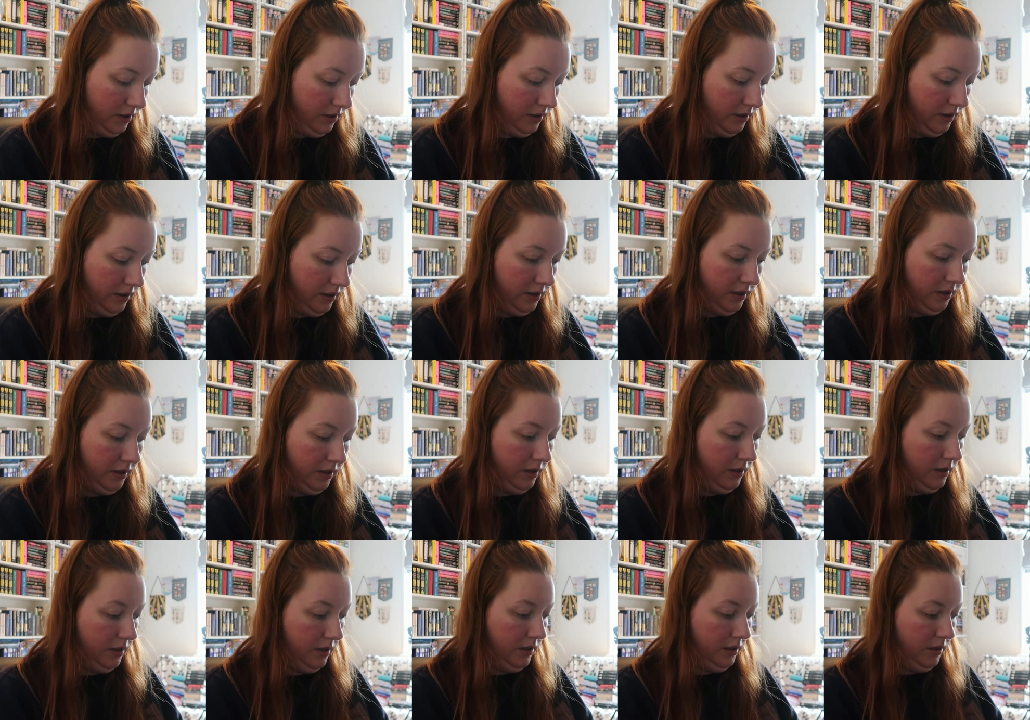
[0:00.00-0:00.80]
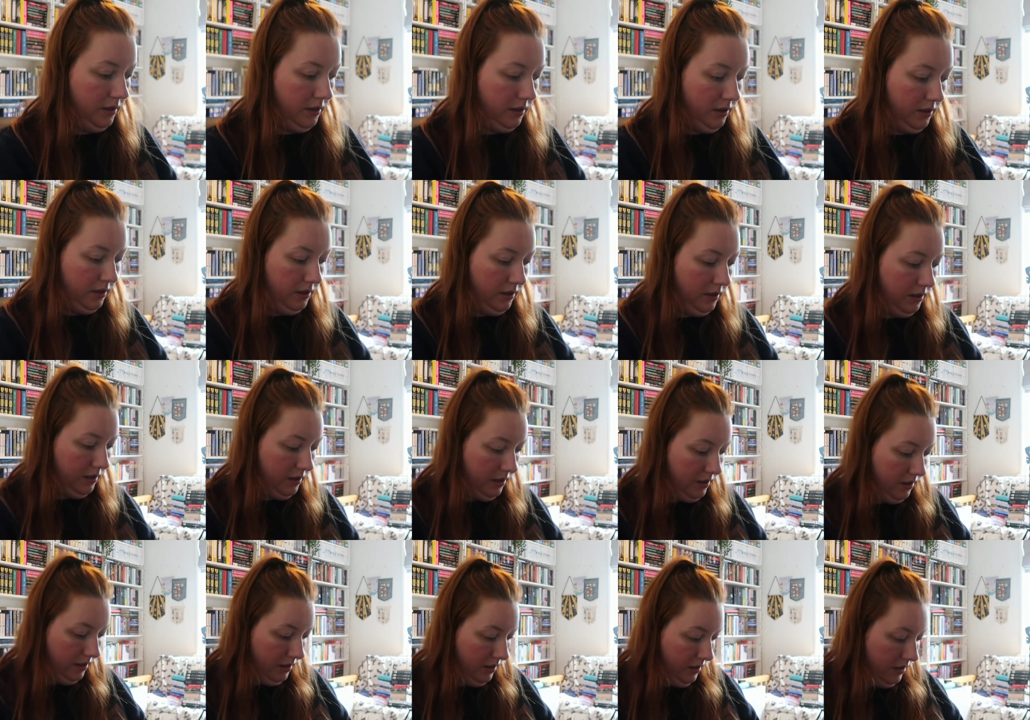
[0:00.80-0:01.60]

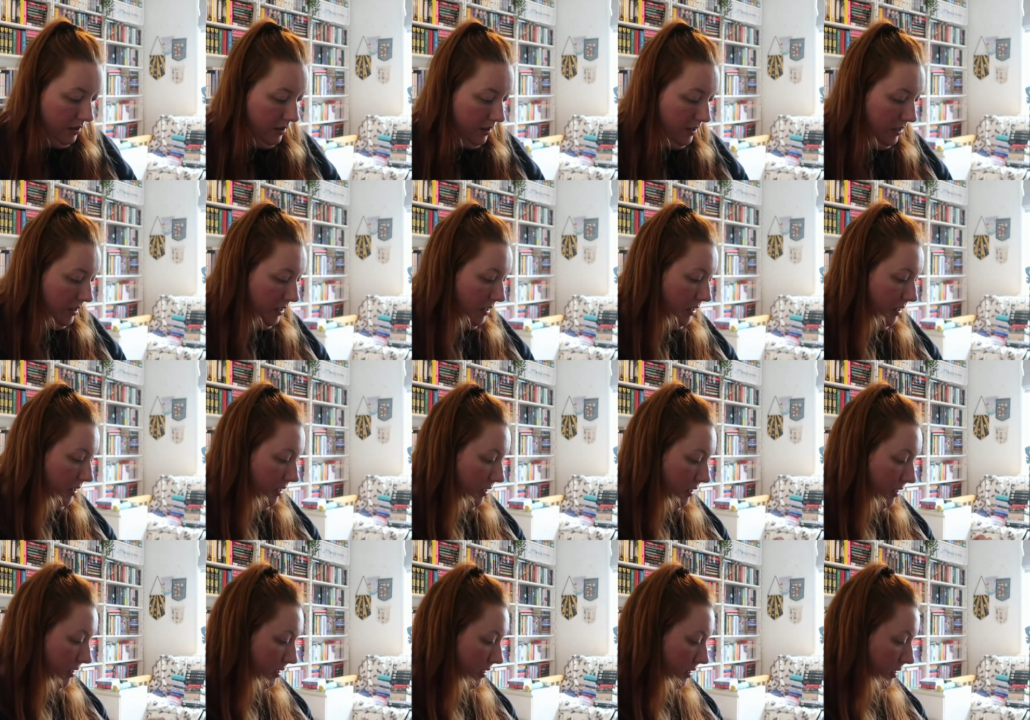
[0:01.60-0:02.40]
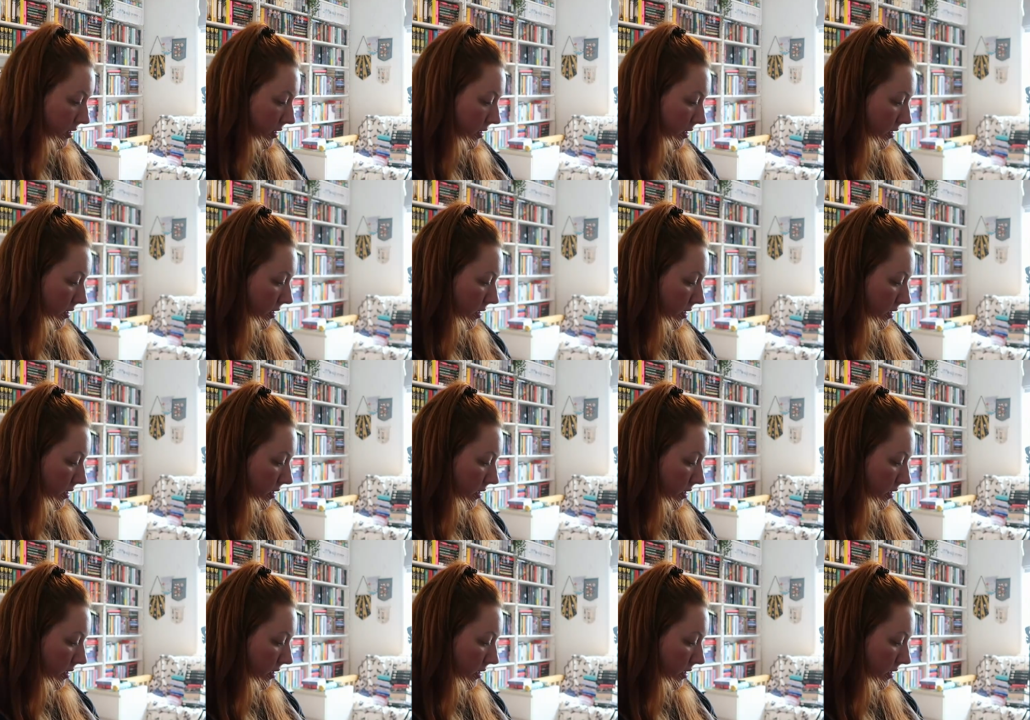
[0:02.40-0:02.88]
Nobody speaks.